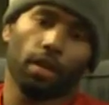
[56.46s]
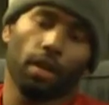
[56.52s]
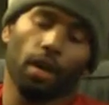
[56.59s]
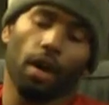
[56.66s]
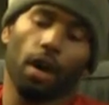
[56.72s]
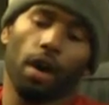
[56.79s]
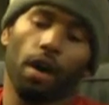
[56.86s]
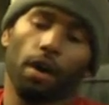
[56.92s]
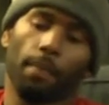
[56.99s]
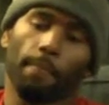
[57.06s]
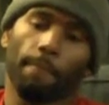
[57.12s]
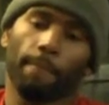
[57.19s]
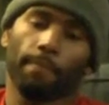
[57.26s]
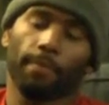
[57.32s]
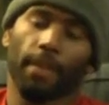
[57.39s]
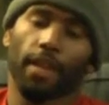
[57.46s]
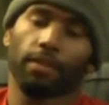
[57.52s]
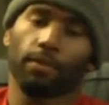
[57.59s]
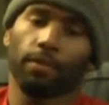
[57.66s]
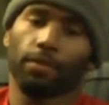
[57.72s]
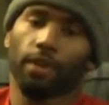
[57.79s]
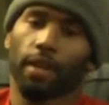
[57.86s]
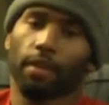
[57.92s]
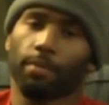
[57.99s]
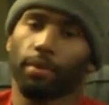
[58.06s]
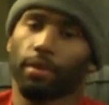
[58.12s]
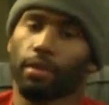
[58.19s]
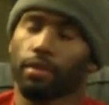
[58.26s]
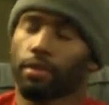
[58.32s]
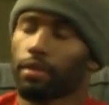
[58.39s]
That's what we try to
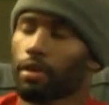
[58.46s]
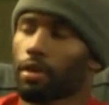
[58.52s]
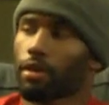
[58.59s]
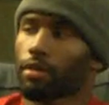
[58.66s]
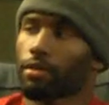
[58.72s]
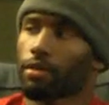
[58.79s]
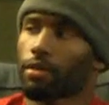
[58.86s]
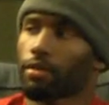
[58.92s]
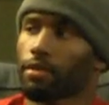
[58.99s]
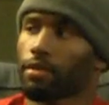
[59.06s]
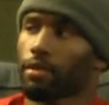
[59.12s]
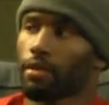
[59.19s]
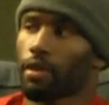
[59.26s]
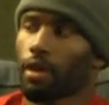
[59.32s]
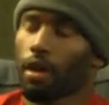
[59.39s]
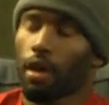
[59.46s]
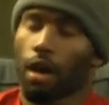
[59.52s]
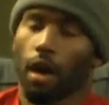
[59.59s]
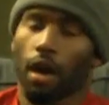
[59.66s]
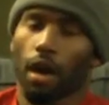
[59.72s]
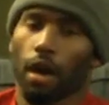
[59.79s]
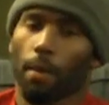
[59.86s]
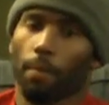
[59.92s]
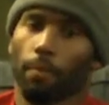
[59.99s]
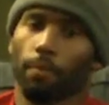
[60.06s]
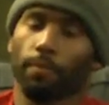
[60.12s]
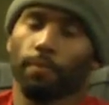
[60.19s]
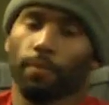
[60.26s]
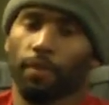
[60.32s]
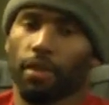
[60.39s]
put into our shirts.
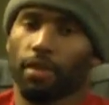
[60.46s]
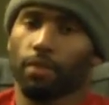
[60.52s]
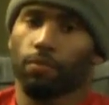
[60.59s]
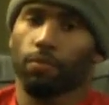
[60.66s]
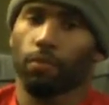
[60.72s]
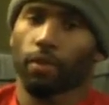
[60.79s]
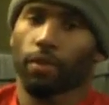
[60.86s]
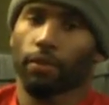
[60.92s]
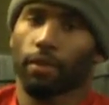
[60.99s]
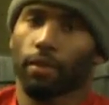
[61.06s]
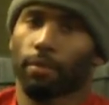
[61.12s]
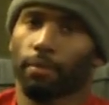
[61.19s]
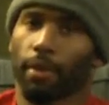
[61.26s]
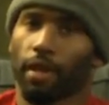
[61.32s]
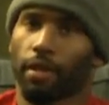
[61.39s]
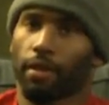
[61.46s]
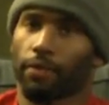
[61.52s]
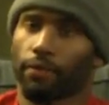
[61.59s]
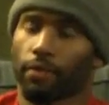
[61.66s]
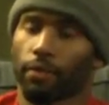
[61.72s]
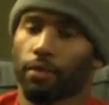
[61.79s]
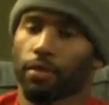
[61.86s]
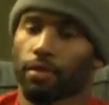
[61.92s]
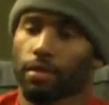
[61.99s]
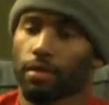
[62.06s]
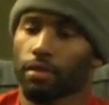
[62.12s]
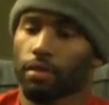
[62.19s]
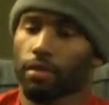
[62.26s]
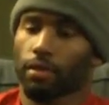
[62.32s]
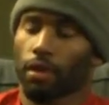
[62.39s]
He's one of our main
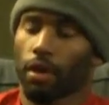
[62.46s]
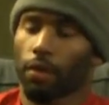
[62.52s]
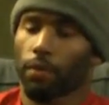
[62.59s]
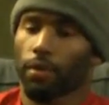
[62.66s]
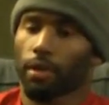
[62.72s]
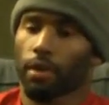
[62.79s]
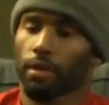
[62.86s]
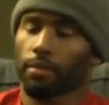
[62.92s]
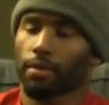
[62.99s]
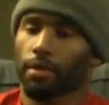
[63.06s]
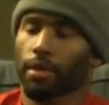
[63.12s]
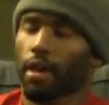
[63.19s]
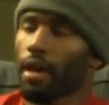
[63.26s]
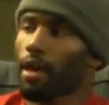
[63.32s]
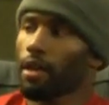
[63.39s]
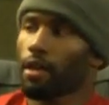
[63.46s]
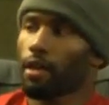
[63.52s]
influences when it comes to that.